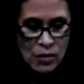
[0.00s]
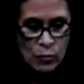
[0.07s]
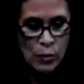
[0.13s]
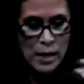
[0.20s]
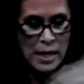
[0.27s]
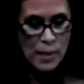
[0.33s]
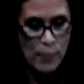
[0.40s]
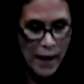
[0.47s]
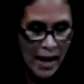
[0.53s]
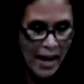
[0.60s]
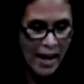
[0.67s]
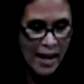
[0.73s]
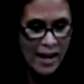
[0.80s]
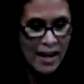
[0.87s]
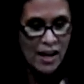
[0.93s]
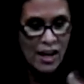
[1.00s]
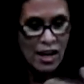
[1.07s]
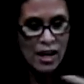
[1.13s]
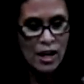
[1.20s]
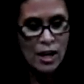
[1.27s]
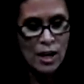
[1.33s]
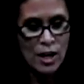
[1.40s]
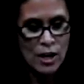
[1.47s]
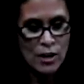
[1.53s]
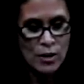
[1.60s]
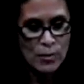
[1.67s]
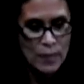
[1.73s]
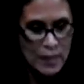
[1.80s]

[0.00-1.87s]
We pay the